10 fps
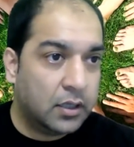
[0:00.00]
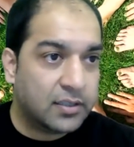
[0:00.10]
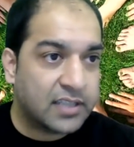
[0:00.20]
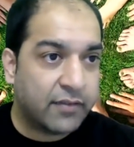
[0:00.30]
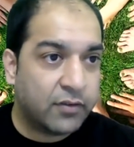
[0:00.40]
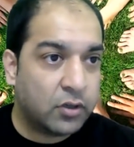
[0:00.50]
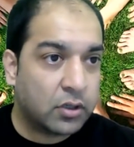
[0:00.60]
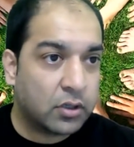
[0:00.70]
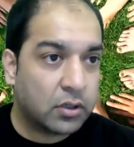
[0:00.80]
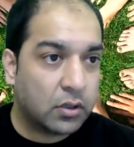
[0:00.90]
Let's have a
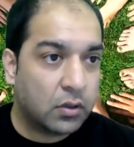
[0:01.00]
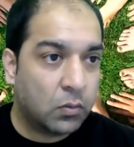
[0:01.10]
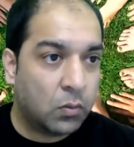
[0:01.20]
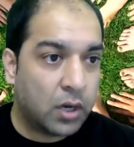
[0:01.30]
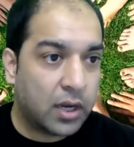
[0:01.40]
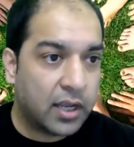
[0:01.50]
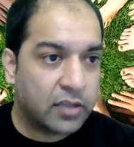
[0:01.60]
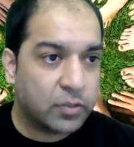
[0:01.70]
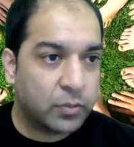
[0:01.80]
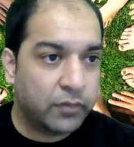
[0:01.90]
look what
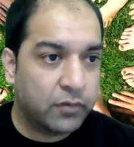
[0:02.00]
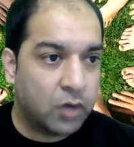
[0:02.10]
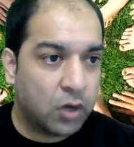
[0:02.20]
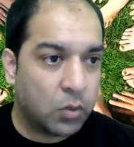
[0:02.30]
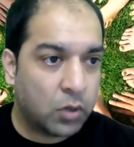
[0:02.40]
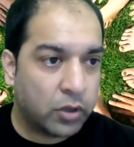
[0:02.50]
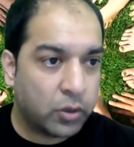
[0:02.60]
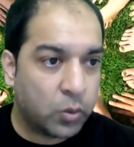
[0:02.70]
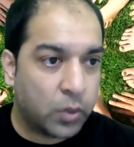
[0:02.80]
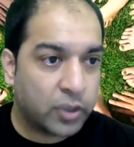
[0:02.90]
else we've got. What other
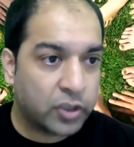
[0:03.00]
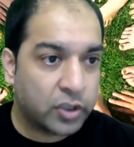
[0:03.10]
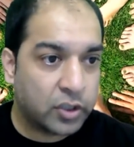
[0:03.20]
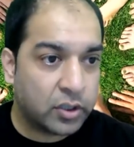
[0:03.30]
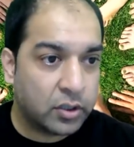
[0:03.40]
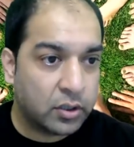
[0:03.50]
question?